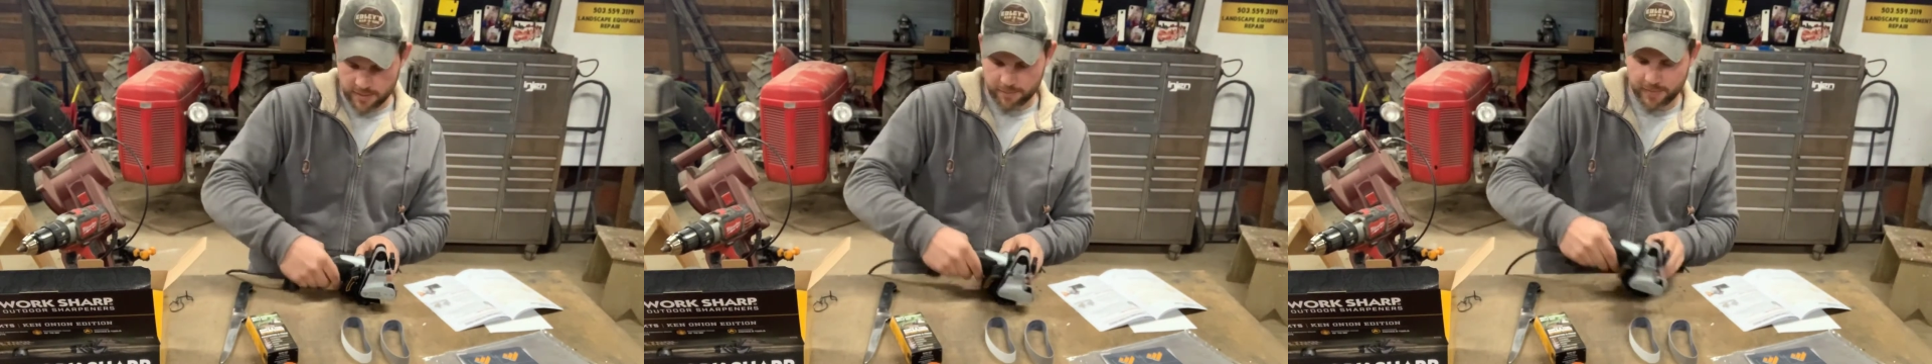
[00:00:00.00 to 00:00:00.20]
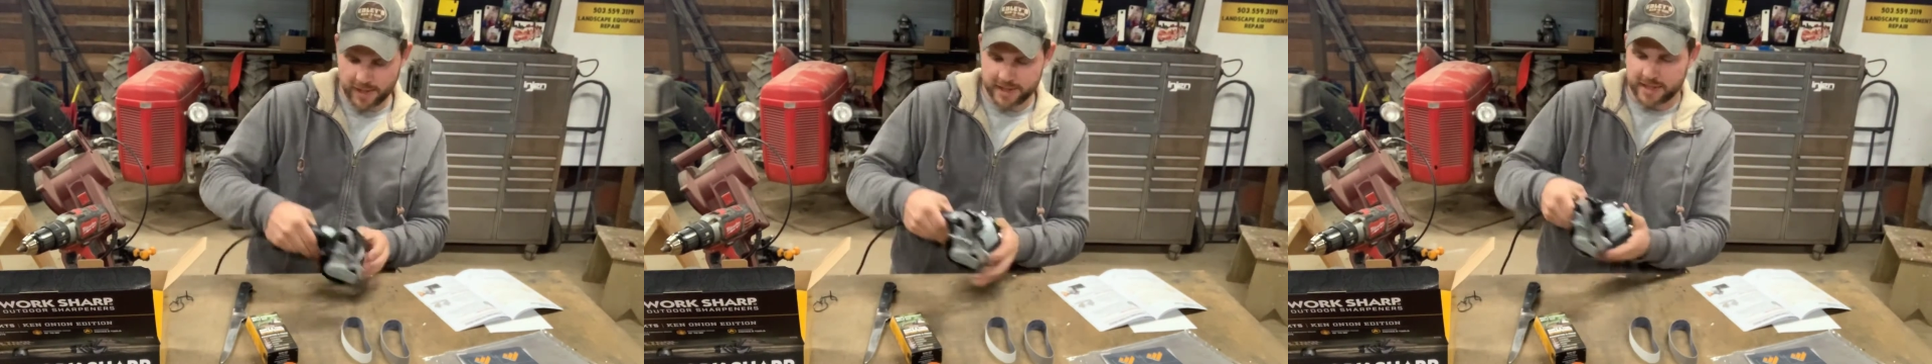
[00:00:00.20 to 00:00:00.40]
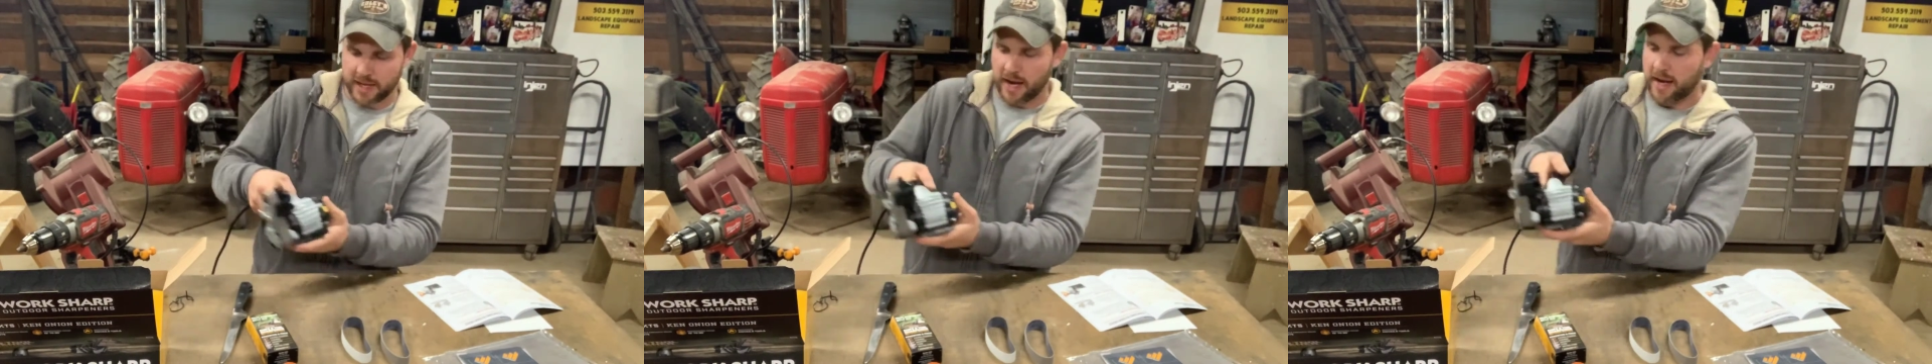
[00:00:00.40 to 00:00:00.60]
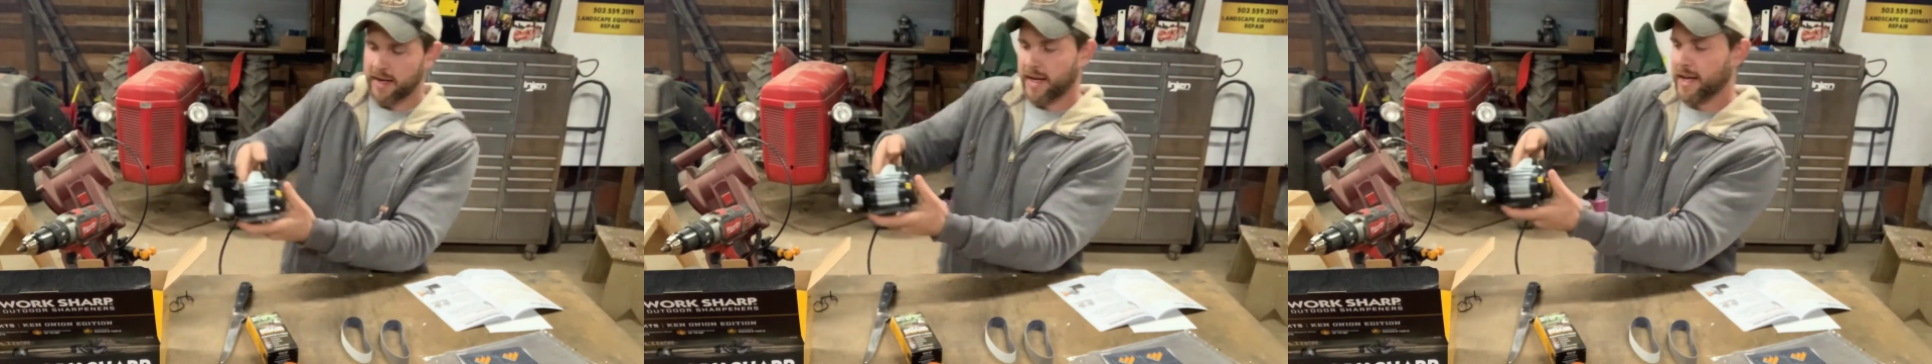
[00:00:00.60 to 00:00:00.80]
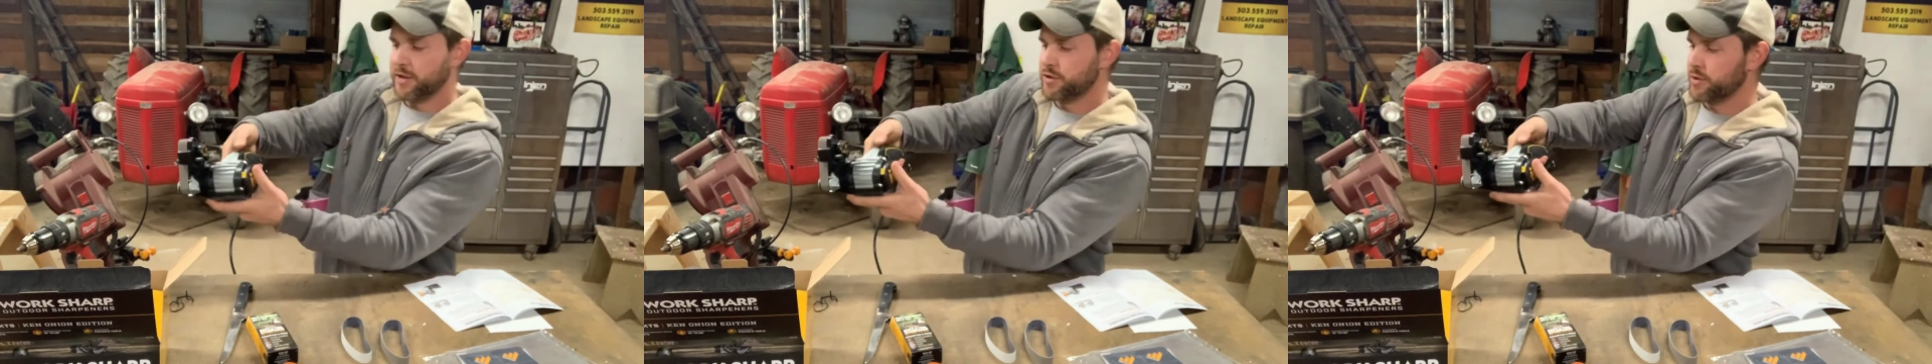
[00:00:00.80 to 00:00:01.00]
but it's
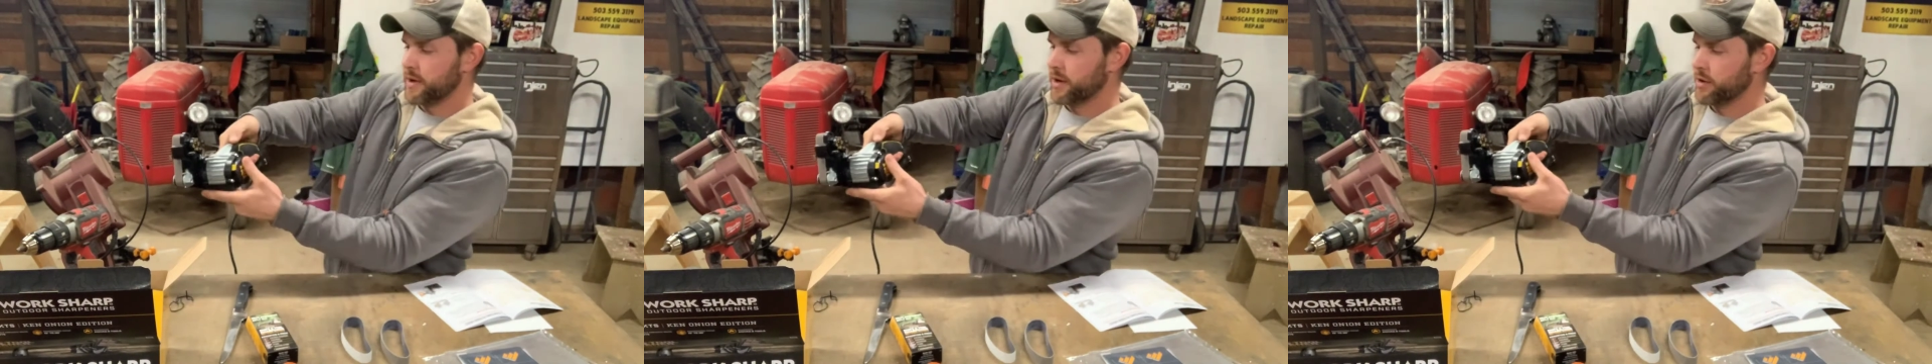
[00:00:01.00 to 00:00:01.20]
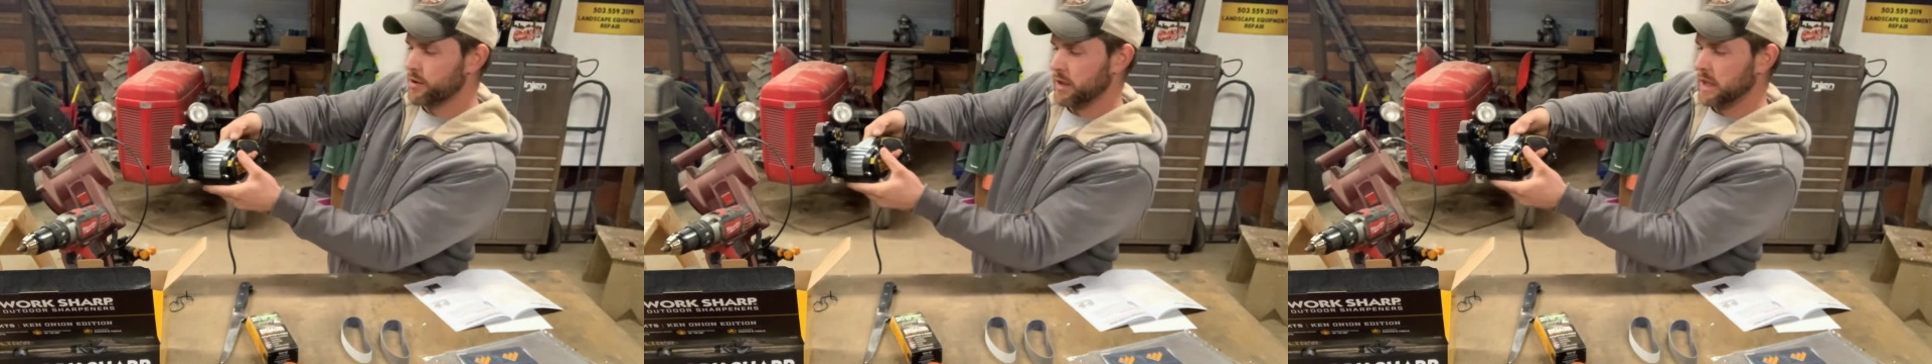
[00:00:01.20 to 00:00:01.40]
got a trigger